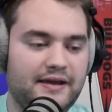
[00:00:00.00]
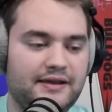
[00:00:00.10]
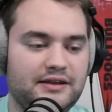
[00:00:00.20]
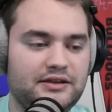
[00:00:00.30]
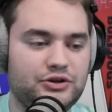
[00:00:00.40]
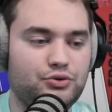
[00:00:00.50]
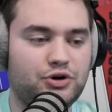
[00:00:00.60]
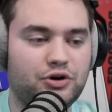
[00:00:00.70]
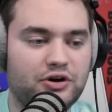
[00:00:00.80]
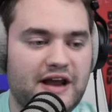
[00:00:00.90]
You
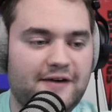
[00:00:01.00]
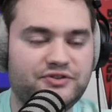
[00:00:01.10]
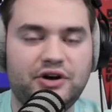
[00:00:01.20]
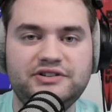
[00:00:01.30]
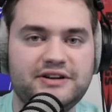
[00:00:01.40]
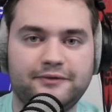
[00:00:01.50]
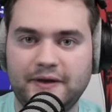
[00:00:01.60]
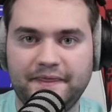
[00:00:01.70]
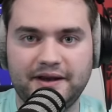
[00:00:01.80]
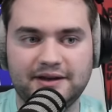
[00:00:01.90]
could have done
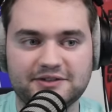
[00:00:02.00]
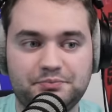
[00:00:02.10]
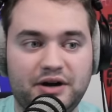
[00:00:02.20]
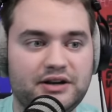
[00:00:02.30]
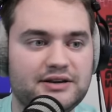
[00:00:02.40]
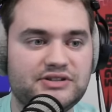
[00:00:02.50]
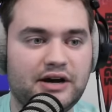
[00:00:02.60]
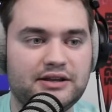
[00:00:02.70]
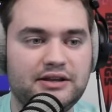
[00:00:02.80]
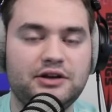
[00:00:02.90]
different things, but
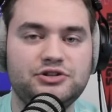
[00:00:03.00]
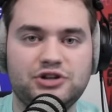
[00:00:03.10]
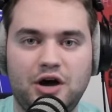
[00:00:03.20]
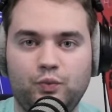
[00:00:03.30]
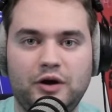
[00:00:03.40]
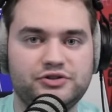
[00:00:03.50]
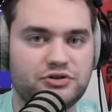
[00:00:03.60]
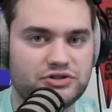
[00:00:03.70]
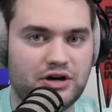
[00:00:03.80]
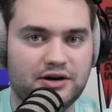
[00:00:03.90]
Kentucky and John Welch
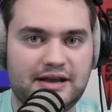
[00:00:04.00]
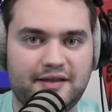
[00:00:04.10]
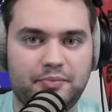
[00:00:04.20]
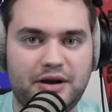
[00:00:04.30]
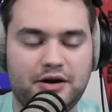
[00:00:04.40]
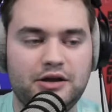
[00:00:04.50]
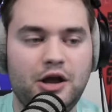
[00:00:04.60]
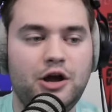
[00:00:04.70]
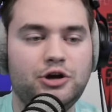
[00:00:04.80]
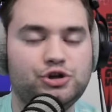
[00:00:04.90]
and John Calipari
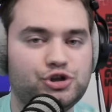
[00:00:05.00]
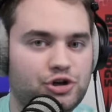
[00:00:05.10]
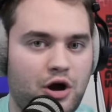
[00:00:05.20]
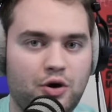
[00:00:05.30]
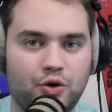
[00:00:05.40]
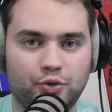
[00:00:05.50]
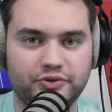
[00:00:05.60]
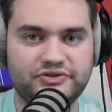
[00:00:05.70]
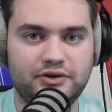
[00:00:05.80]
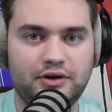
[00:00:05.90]

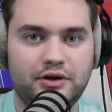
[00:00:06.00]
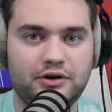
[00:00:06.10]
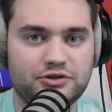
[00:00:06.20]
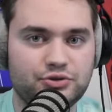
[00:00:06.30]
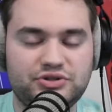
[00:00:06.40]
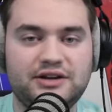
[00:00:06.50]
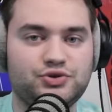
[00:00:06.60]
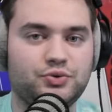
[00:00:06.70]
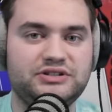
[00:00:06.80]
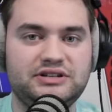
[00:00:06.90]
chose to take
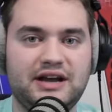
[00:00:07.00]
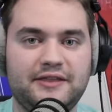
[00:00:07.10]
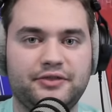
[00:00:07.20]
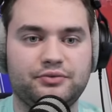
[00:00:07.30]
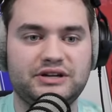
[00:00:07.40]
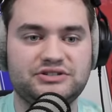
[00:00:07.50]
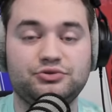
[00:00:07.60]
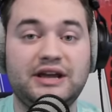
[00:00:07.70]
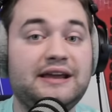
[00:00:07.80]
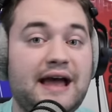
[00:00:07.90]
29 threes, to
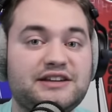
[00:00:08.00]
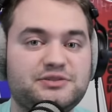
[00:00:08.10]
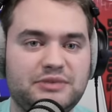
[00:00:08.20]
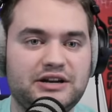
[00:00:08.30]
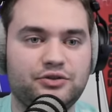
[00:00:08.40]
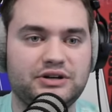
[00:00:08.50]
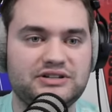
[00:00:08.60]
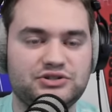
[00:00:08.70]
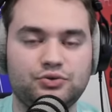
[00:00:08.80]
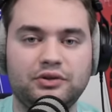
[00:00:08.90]
take as many threes,
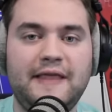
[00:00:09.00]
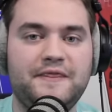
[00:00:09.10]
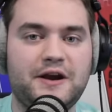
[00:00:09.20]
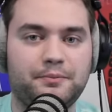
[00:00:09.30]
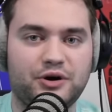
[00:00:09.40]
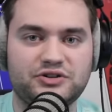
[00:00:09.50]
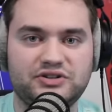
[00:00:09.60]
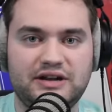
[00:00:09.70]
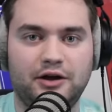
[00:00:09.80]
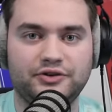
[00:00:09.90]
to let their
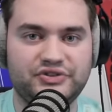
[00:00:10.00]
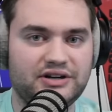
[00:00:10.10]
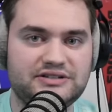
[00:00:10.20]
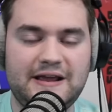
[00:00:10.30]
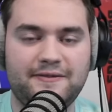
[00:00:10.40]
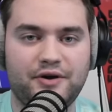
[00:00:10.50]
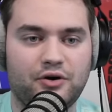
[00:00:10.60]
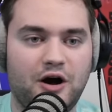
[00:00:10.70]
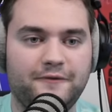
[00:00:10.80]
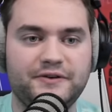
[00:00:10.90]
personnel dictate their
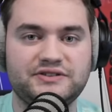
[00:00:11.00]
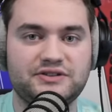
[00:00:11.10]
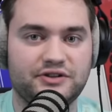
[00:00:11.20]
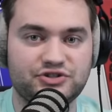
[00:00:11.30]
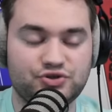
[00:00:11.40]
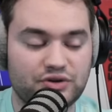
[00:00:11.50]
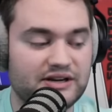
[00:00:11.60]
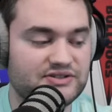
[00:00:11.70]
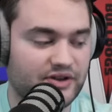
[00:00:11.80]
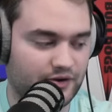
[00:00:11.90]
offense and the
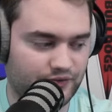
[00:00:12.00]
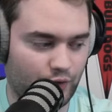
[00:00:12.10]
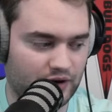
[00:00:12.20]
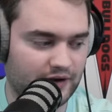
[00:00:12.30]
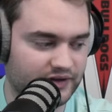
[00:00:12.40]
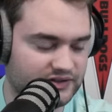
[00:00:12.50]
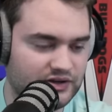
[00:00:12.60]
strengths, therefore, of it.